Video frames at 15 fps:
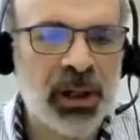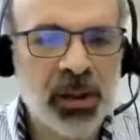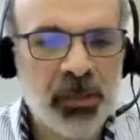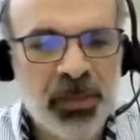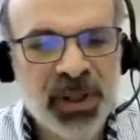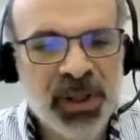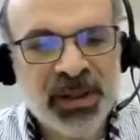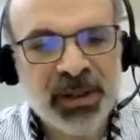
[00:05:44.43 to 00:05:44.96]

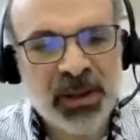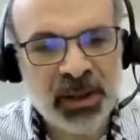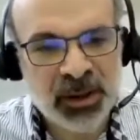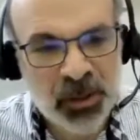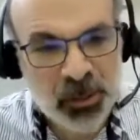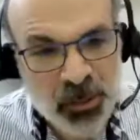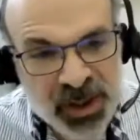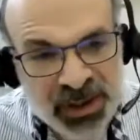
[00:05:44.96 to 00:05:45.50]

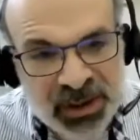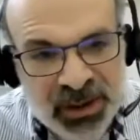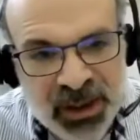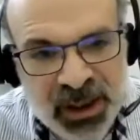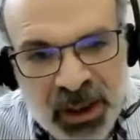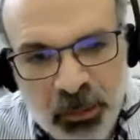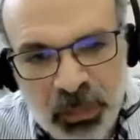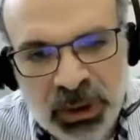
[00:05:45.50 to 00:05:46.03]

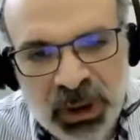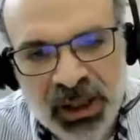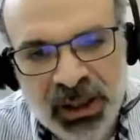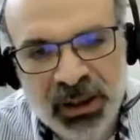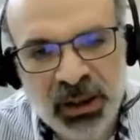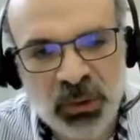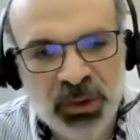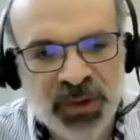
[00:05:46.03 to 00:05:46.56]
repeatedly
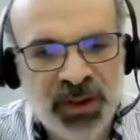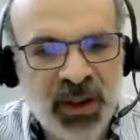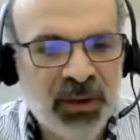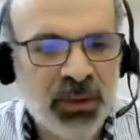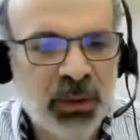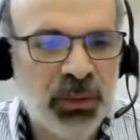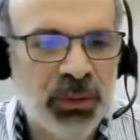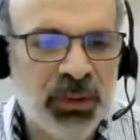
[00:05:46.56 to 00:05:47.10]
applying
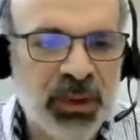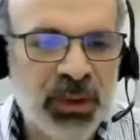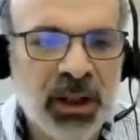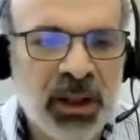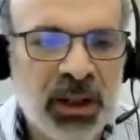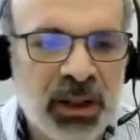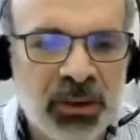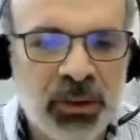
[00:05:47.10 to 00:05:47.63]
consensus
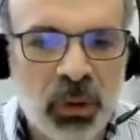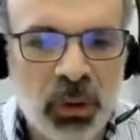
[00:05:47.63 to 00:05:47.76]
to